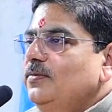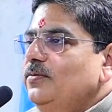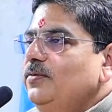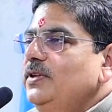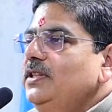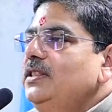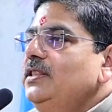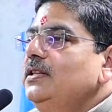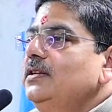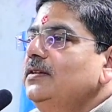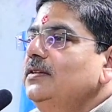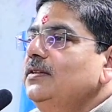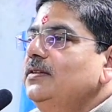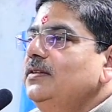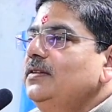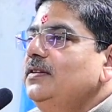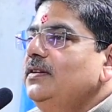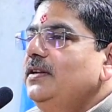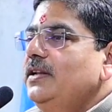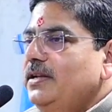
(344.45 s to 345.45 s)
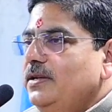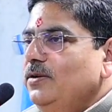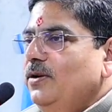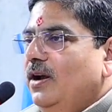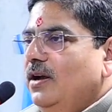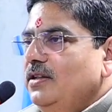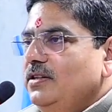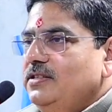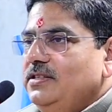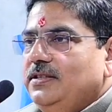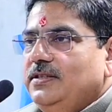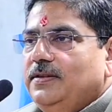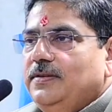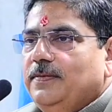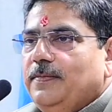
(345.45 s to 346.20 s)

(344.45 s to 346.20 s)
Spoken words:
with technology.